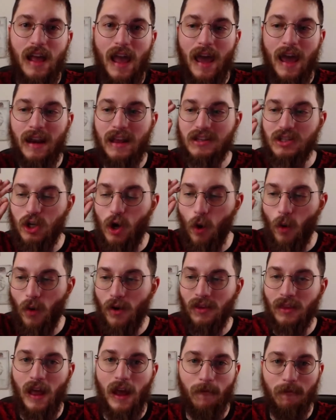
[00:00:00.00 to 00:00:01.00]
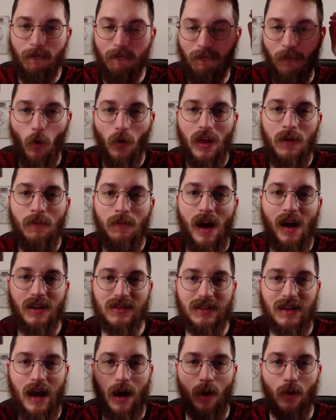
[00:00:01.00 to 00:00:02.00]
And it's going like 40 miles
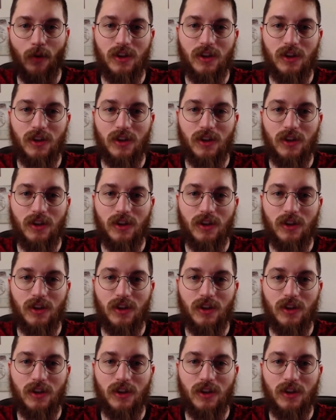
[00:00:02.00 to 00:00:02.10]
an hour.